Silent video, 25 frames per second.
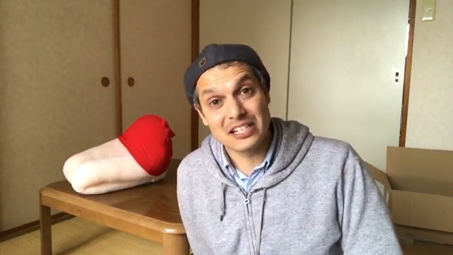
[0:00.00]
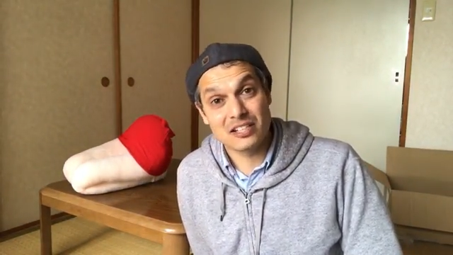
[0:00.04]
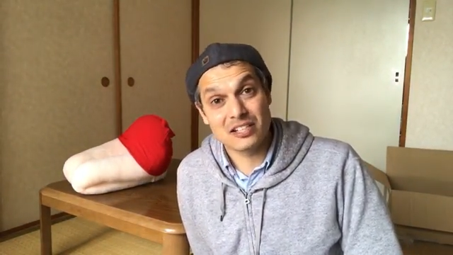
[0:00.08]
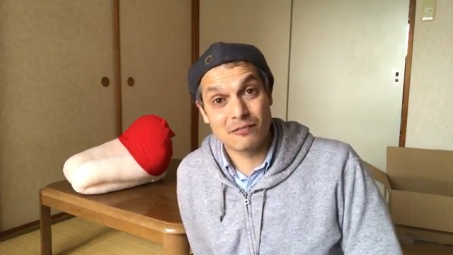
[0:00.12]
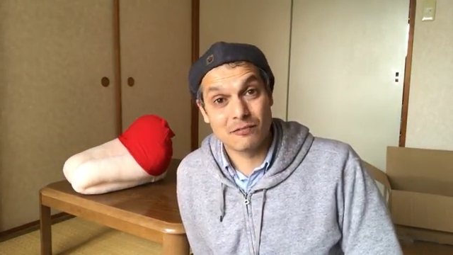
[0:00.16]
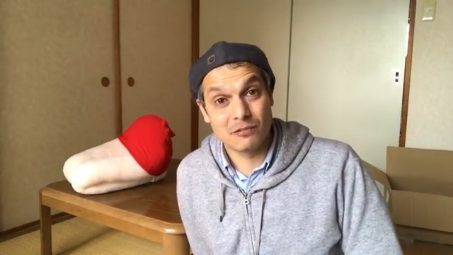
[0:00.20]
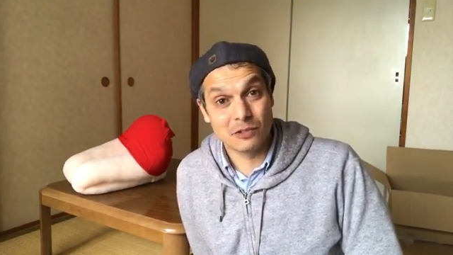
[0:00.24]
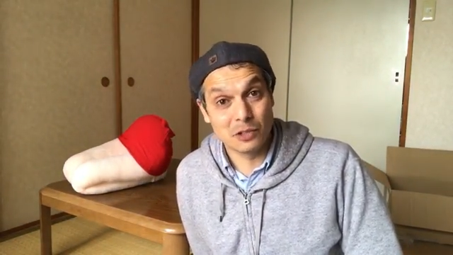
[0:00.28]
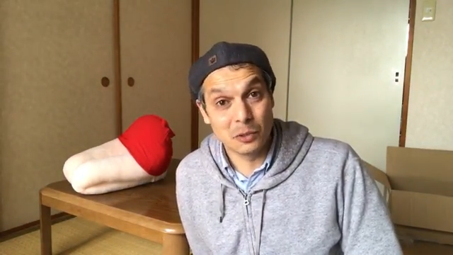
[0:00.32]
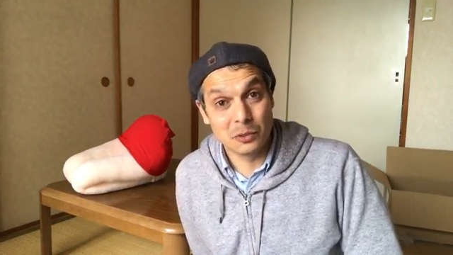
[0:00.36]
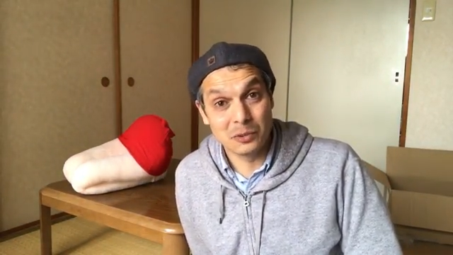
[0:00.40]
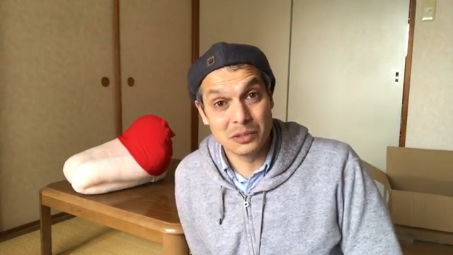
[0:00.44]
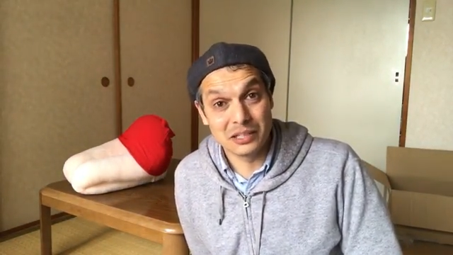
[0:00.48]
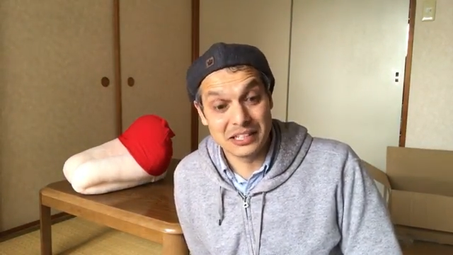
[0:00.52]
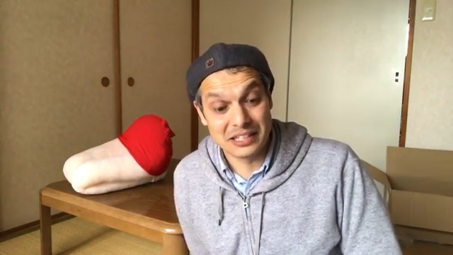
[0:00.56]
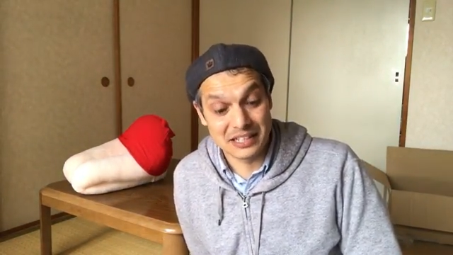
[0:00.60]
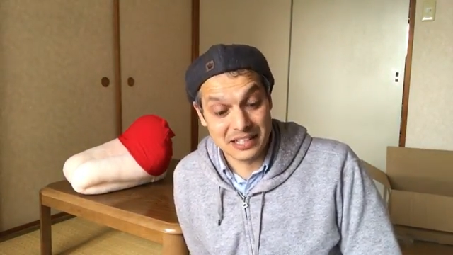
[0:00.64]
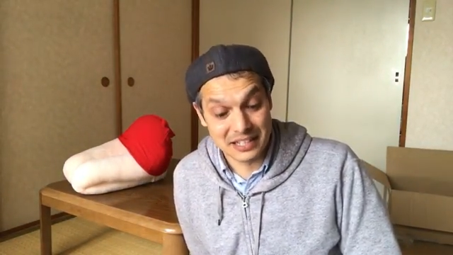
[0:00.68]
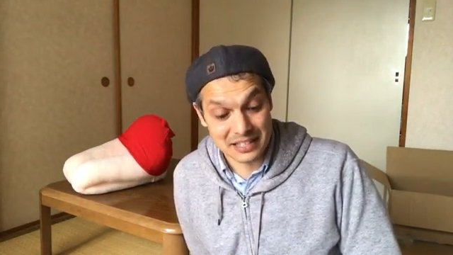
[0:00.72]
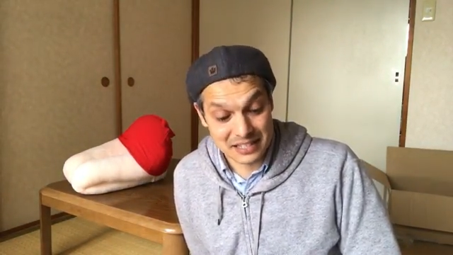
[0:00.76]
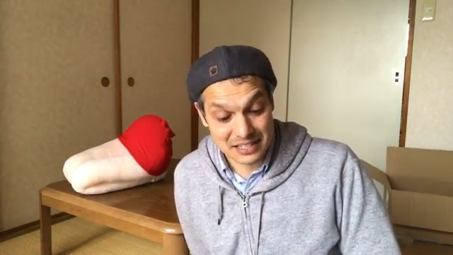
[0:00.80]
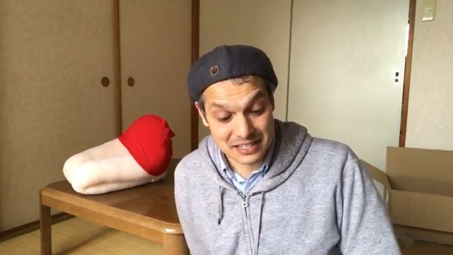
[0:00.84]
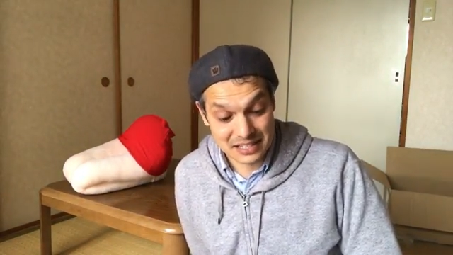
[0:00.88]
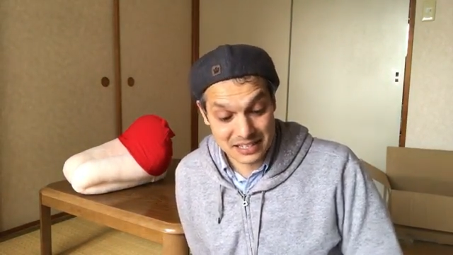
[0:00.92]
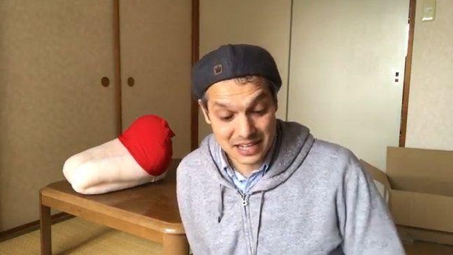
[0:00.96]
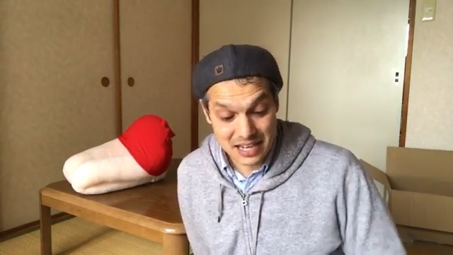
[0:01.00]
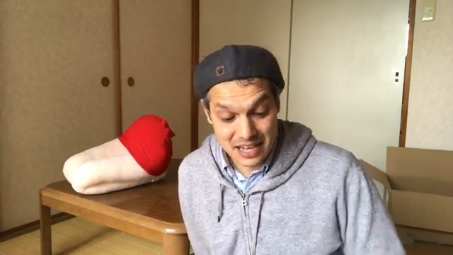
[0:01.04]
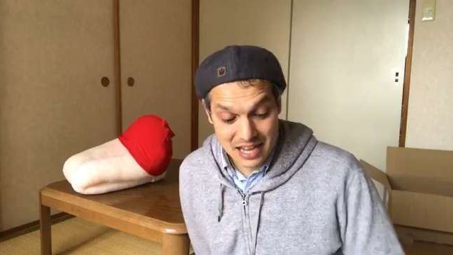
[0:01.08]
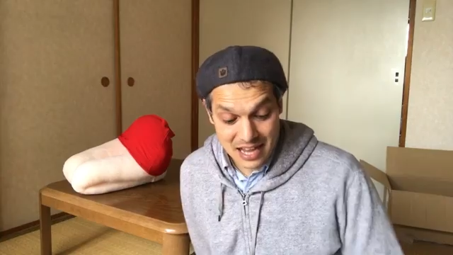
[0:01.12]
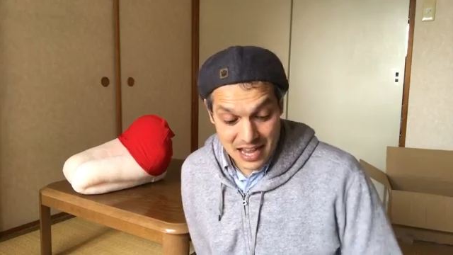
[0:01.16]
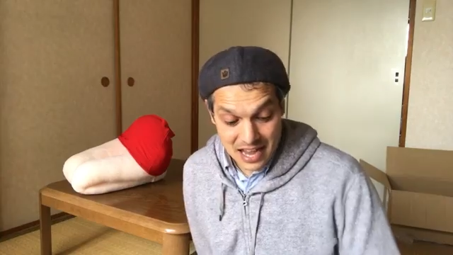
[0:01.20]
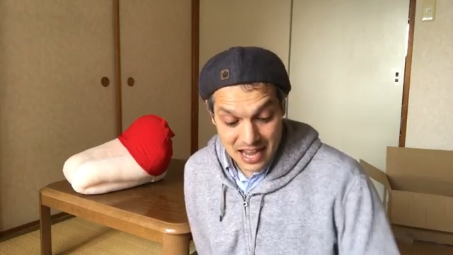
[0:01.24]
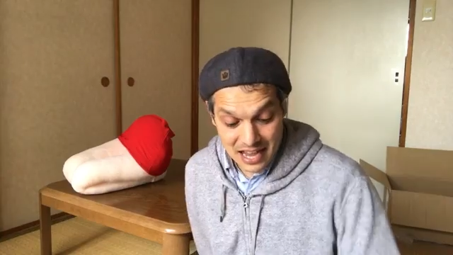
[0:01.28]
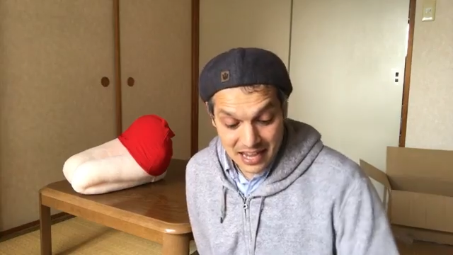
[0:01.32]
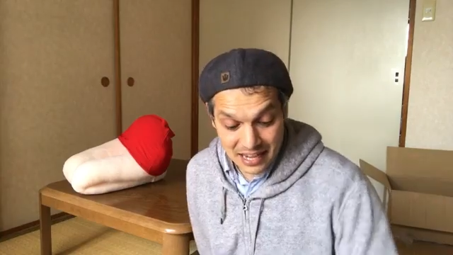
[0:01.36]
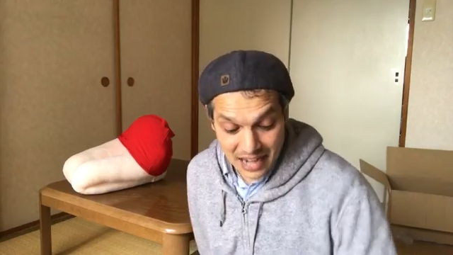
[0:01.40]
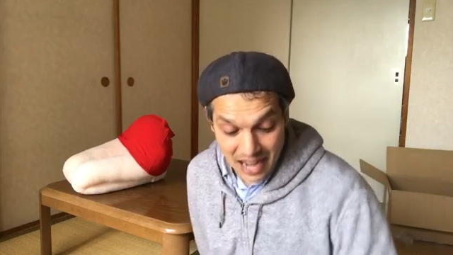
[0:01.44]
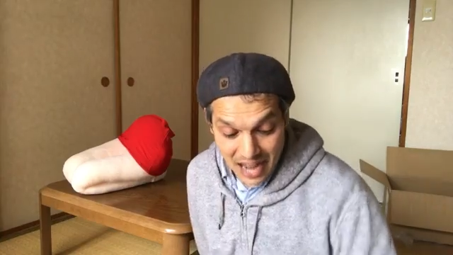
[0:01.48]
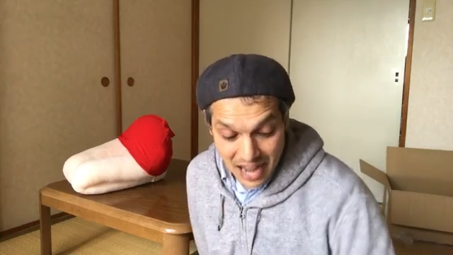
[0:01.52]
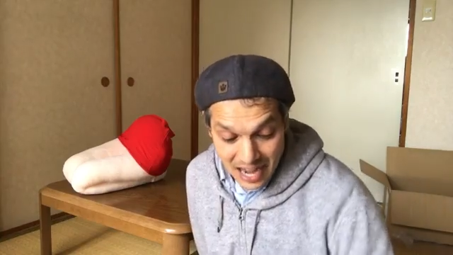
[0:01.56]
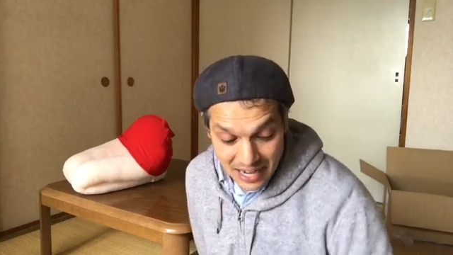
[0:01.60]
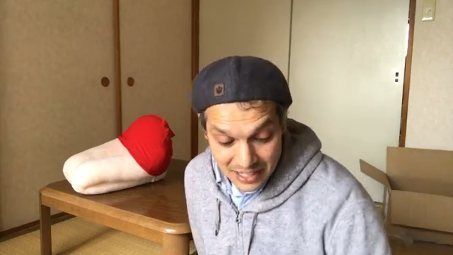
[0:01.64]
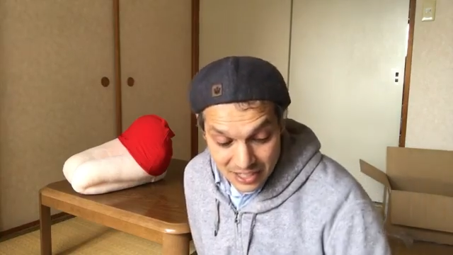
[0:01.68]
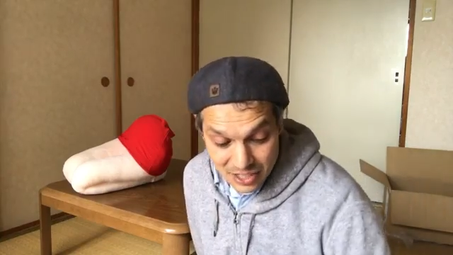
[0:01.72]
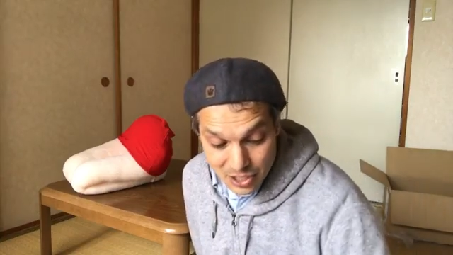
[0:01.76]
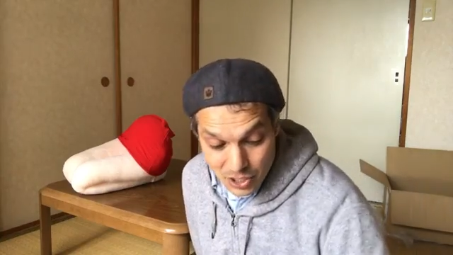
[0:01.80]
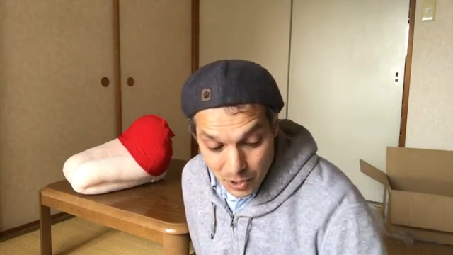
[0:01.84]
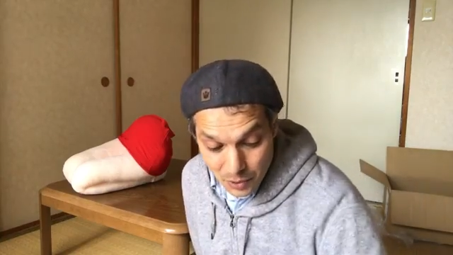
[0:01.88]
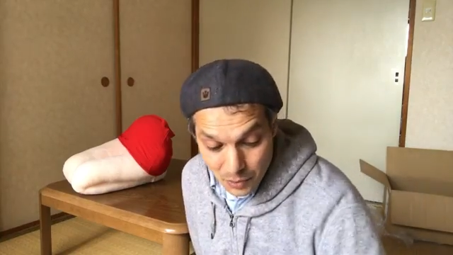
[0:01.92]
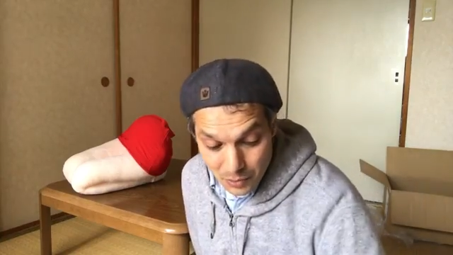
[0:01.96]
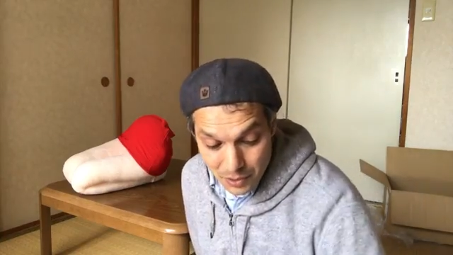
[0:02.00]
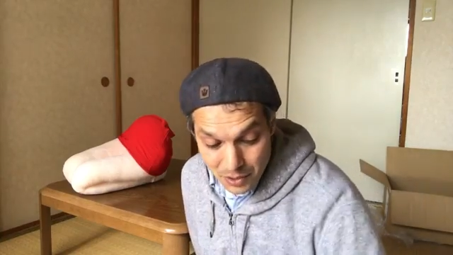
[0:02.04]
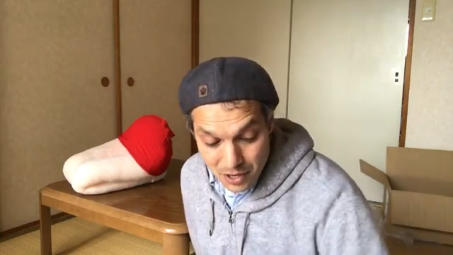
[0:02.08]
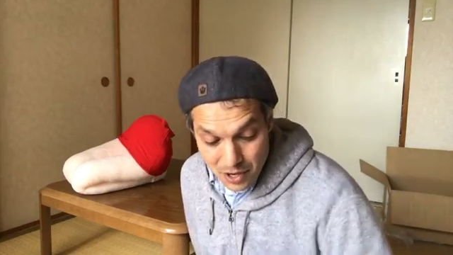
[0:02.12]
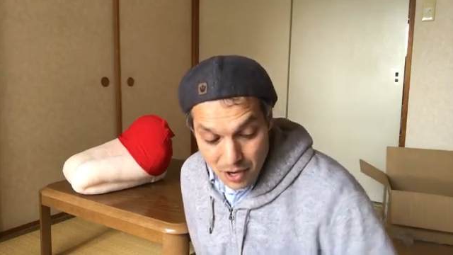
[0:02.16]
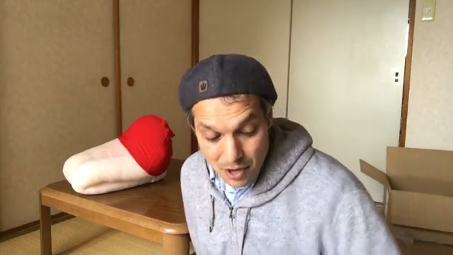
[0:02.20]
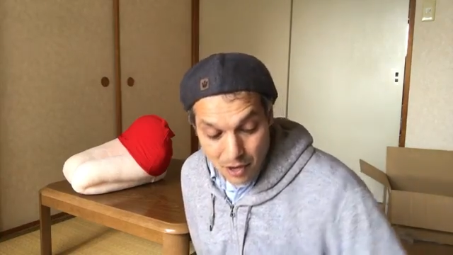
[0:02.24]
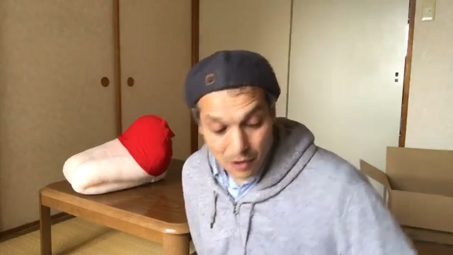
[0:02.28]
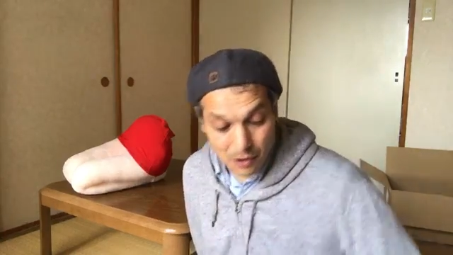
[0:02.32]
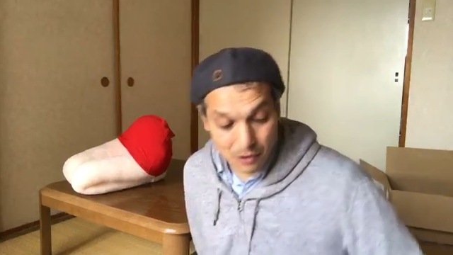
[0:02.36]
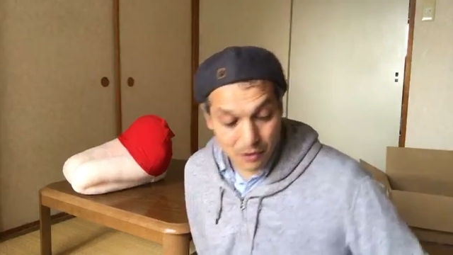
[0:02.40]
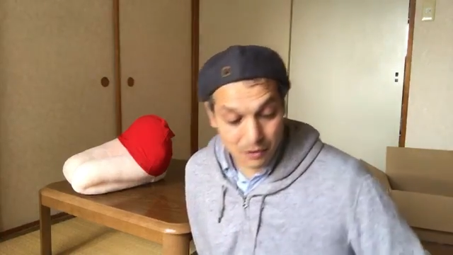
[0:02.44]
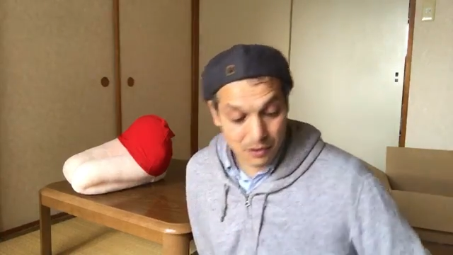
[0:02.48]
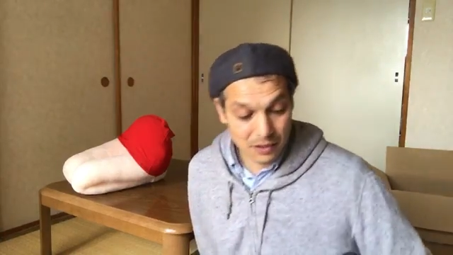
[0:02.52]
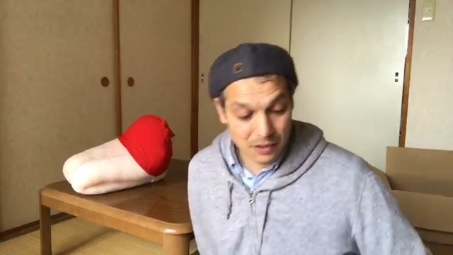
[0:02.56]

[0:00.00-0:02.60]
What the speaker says: of loneliness. And I don't know